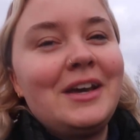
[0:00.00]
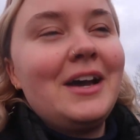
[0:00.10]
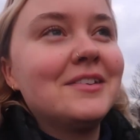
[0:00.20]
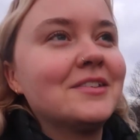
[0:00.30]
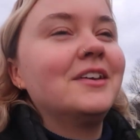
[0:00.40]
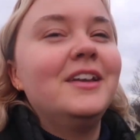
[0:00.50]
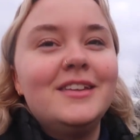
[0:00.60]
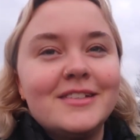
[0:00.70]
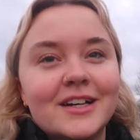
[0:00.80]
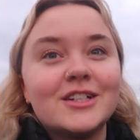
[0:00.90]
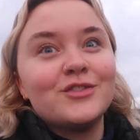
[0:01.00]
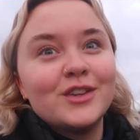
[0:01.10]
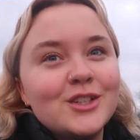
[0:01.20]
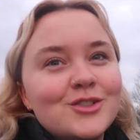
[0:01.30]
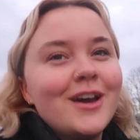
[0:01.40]
the castle in the search
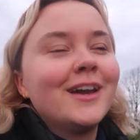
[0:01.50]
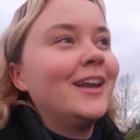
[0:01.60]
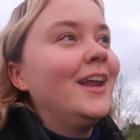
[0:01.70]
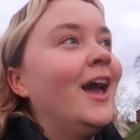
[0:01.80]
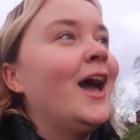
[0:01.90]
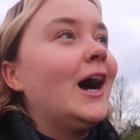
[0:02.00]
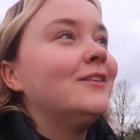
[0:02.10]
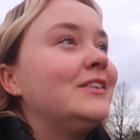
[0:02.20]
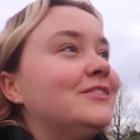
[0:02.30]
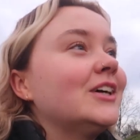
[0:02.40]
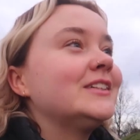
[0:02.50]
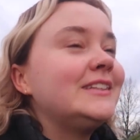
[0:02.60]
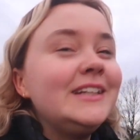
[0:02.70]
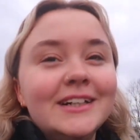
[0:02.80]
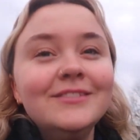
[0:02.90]
for this dragon and we've
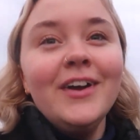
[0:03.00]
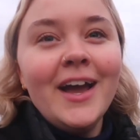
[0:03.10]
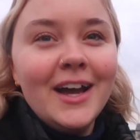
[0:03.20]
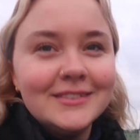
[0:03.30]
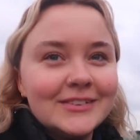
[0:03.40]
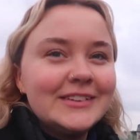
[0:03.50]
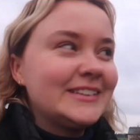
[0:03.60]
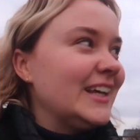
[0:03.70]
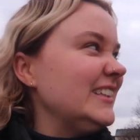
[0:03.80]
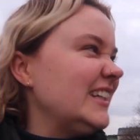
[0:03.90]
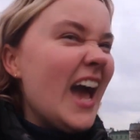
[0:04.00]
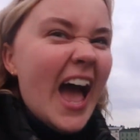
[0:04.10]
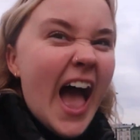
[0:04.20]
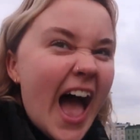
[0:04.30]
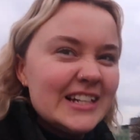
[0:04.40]
just seen him. So
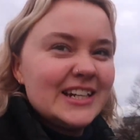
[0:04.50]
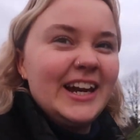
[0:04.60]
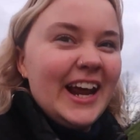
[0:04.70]
excited!